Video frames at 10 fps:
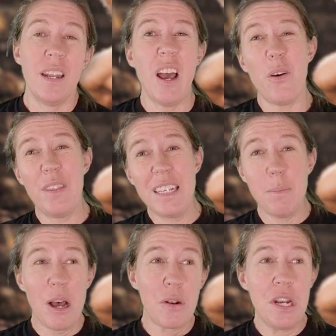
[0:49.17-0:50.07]
Now, there's
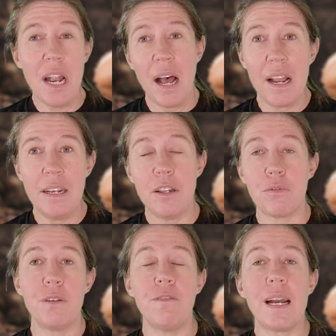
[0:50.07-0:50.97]
about 9
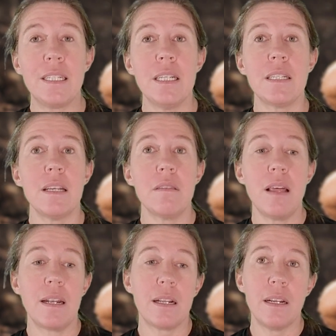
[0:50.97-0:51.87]
different factors
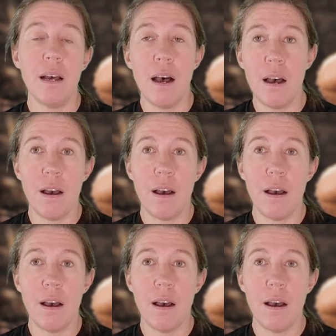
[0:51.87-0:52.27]
that can